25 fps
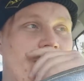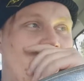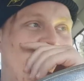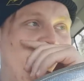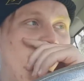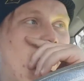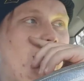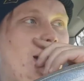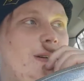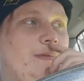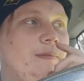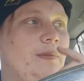and
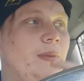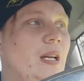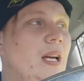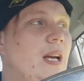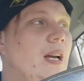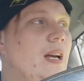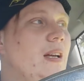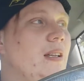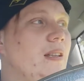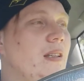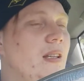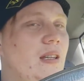they
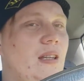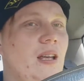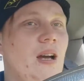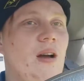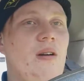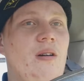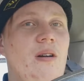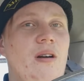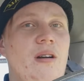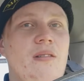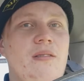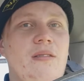rely
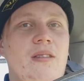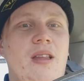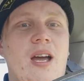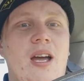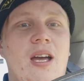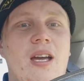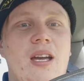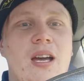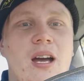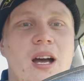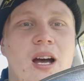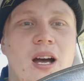fully on
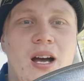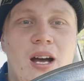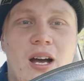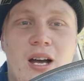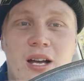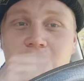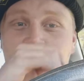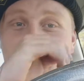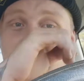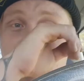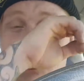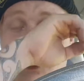funding.
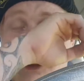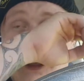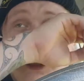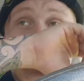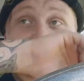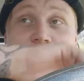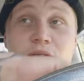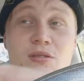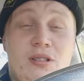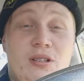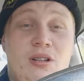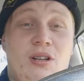So I
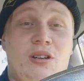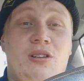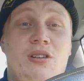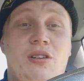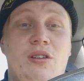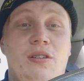created this